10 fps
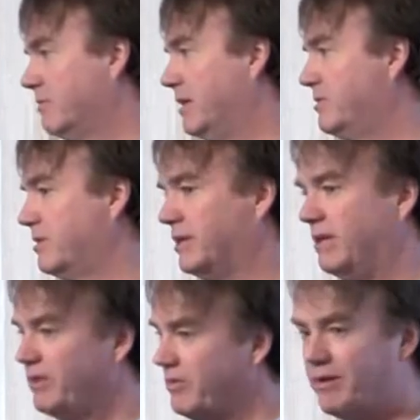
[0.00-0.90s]
Right? And
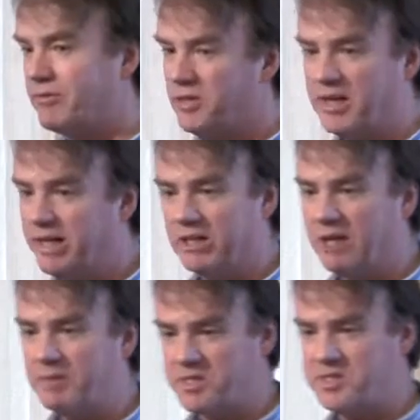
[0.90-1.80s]
even if you've never done any
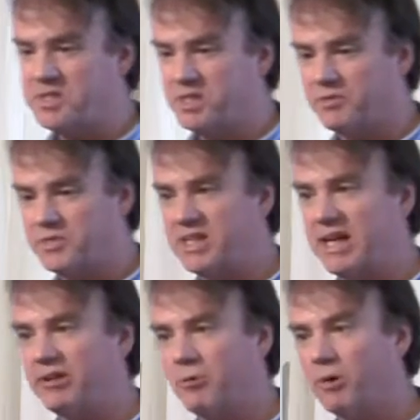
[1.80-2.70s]
economics, it's easy enough to see
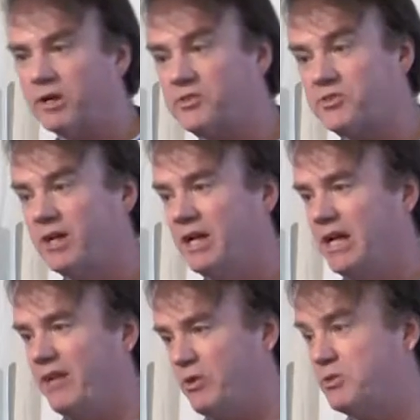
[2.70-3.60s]
how that works.
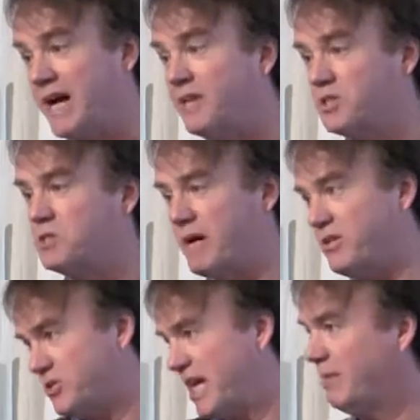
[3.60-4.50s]
If you tax and
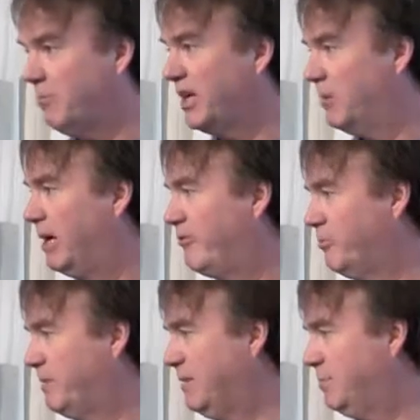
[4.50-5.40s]
spend, you're taking money away
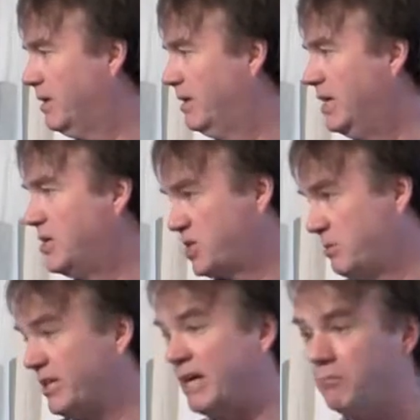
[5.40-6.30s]
from people.
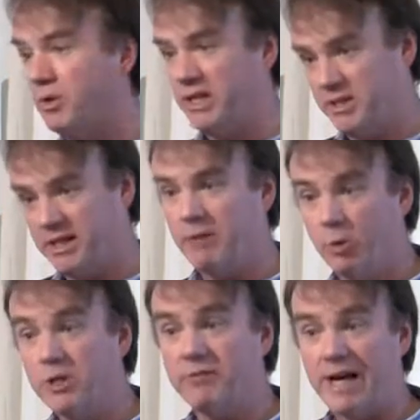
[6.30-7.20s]
Some of that money that they
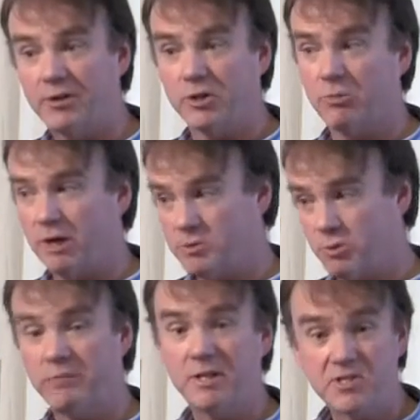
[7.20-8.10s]
would have had otherwise
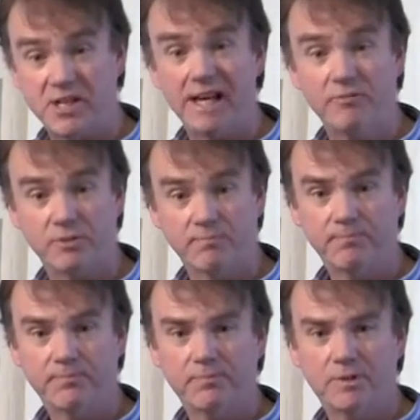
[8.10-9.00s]
would have been saved.
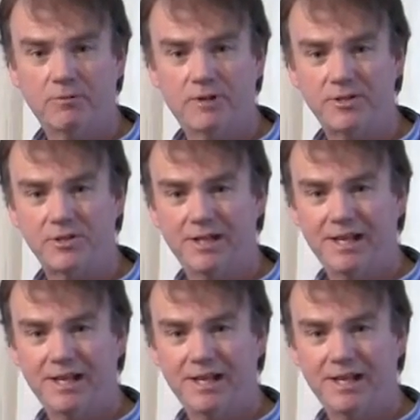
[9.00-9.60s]
Right?